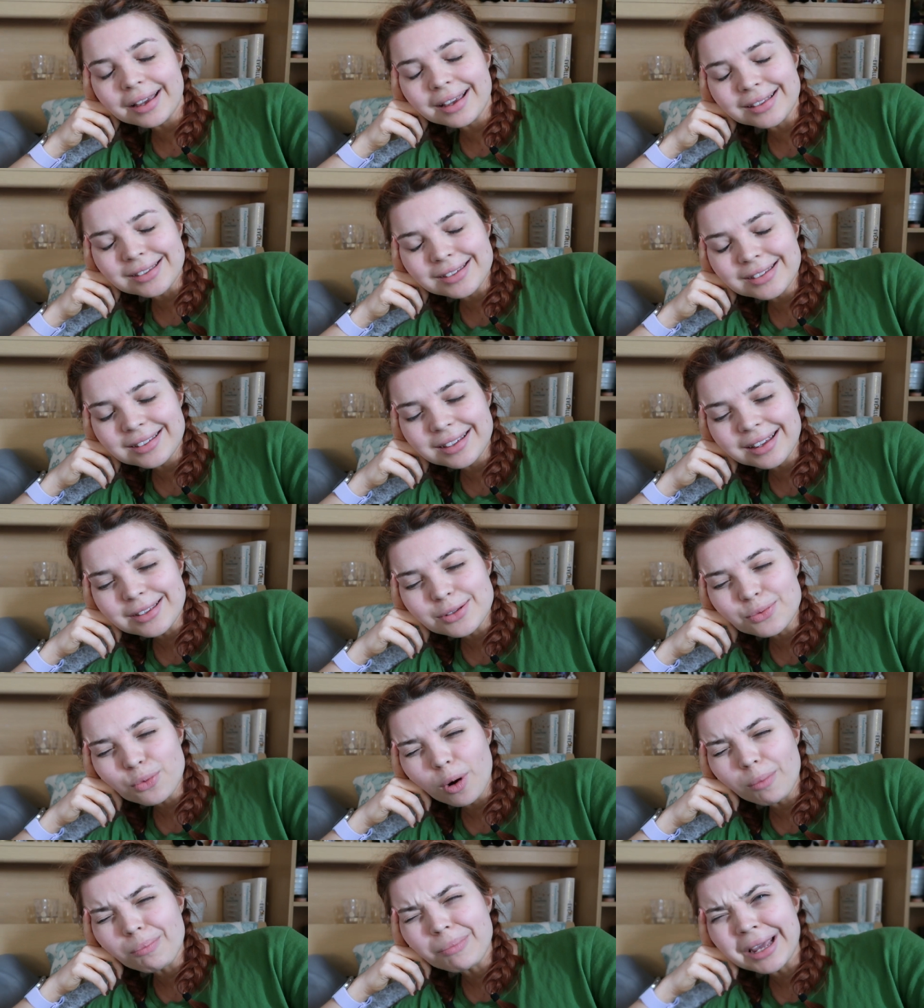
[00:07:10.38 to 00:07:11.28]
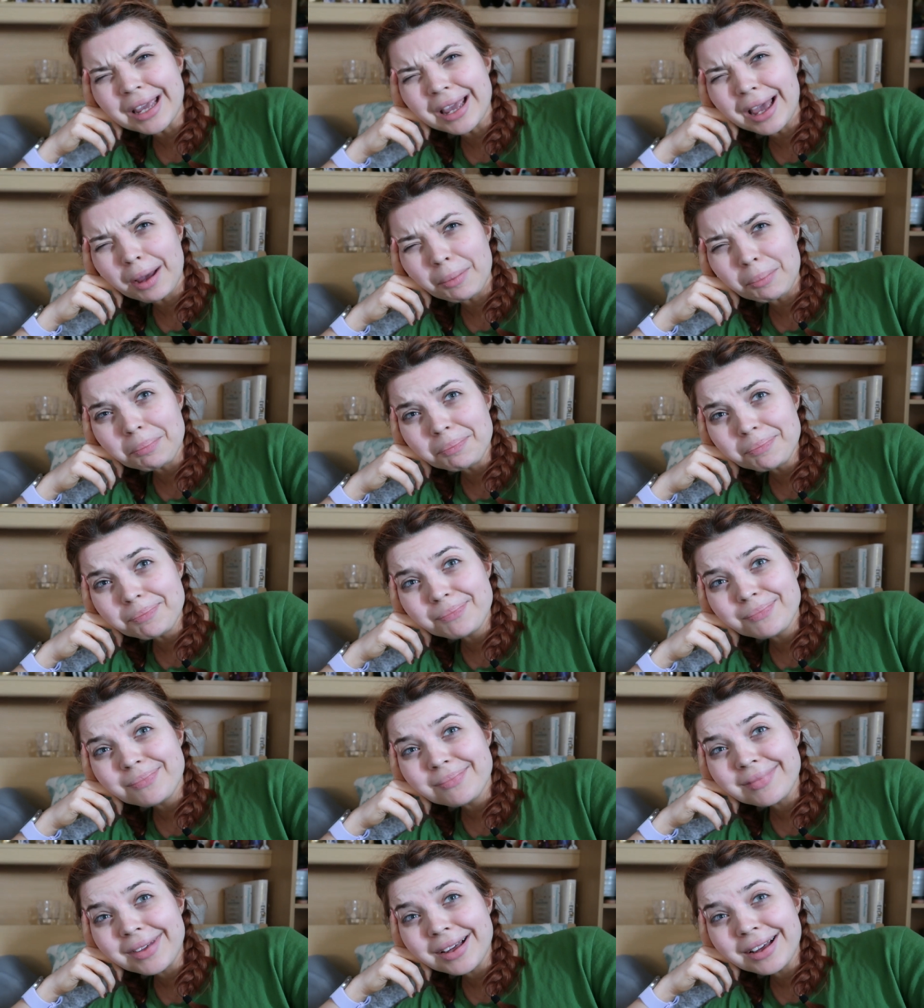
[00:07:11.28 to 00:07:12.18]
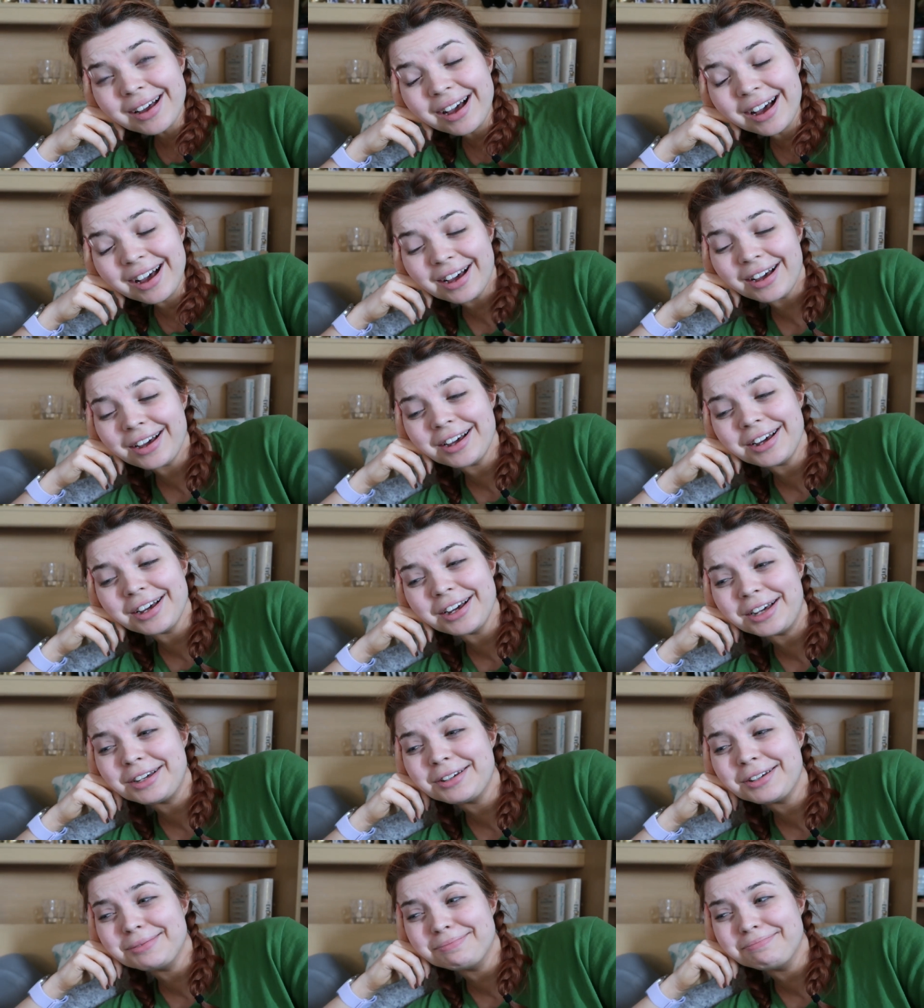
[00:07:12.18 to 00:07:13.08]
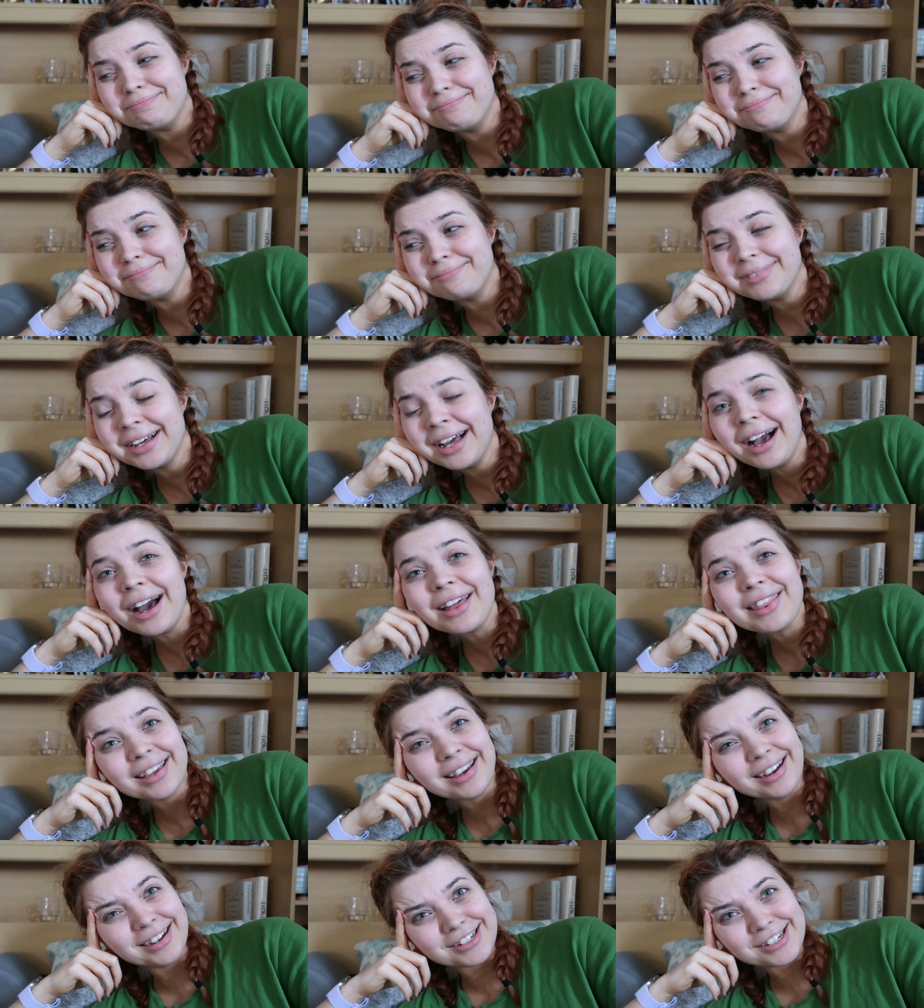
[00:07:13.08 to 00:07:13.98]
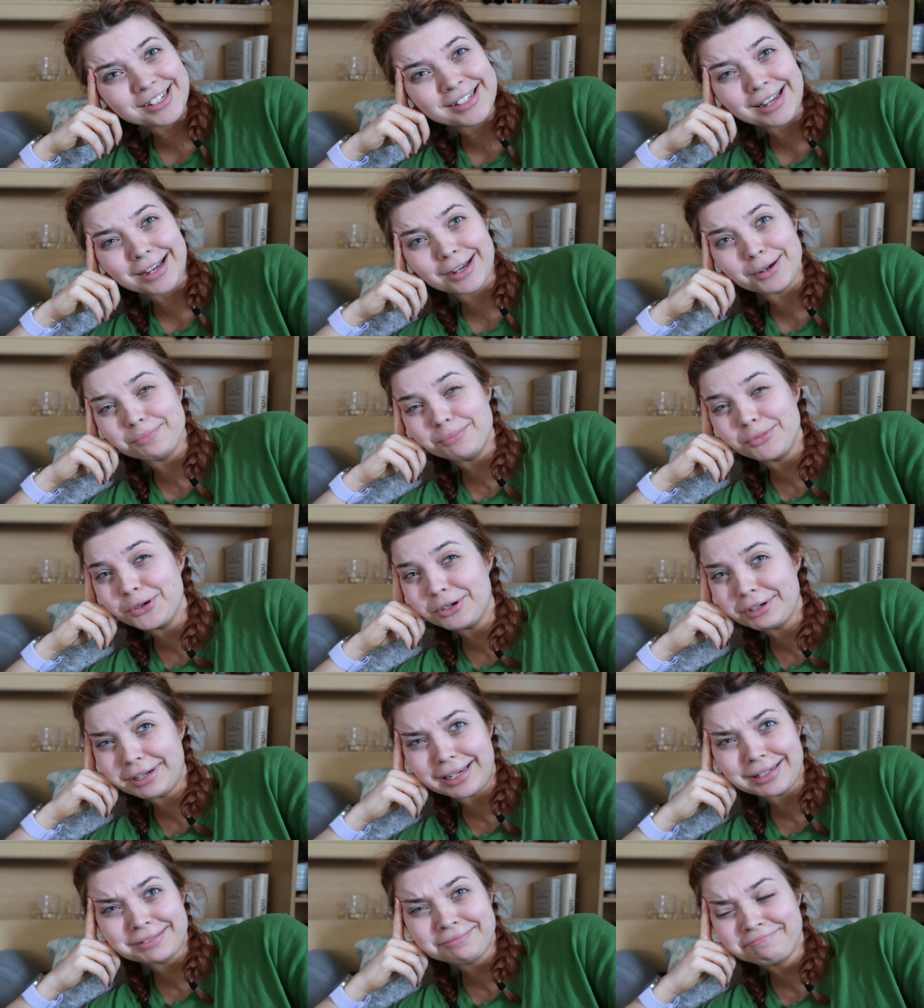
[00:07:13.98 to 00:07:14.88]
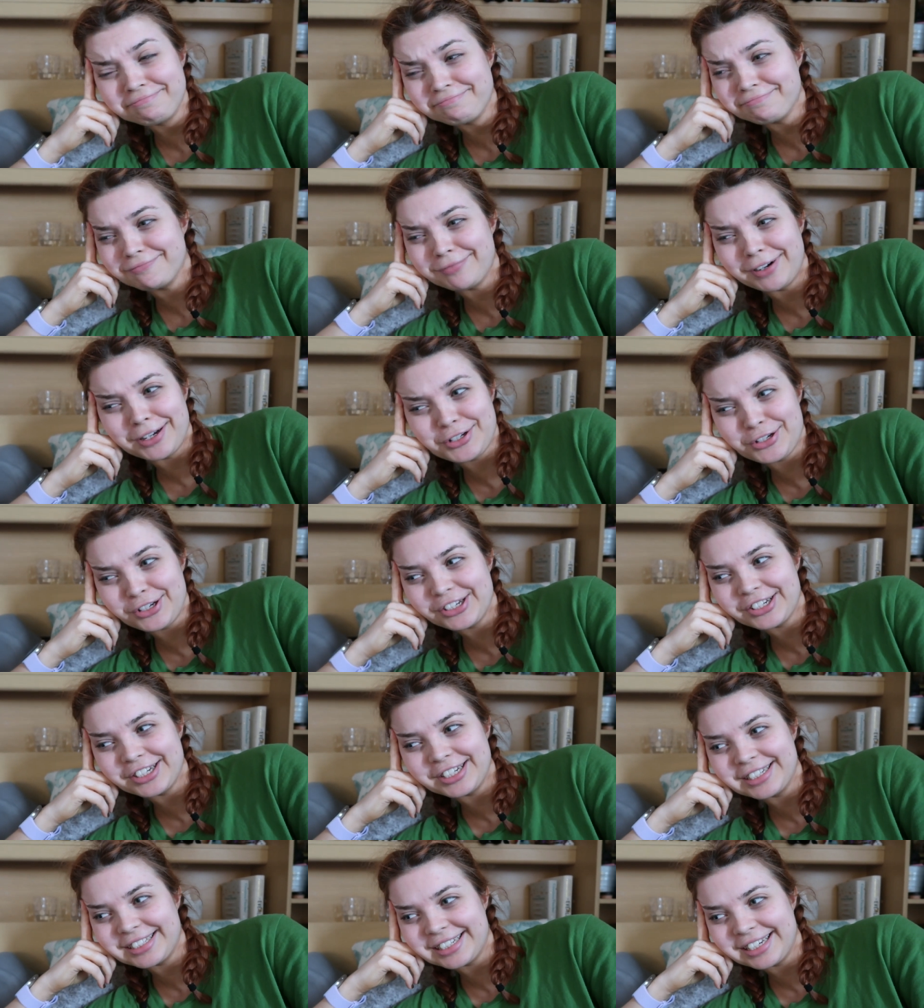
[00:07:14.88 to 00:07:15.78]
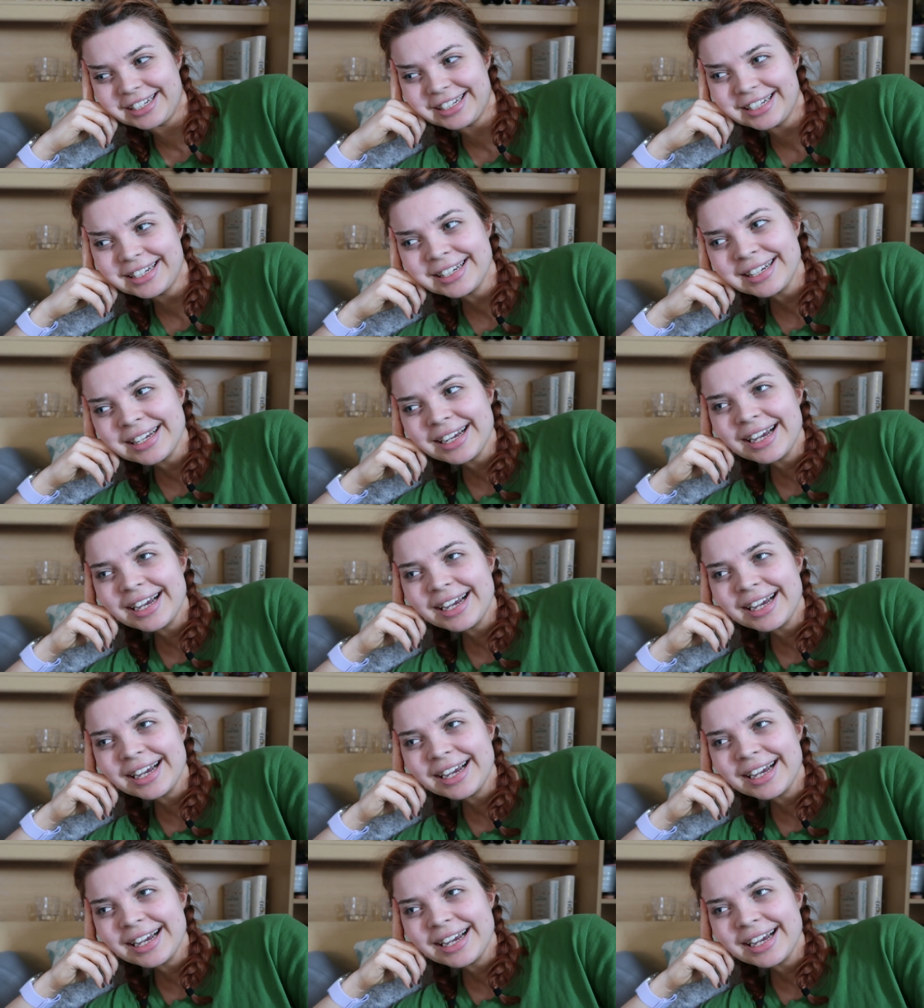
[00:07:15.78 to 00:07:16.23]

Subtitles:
It's 1 p.m. I think I just said good morning. I shouldn't have done.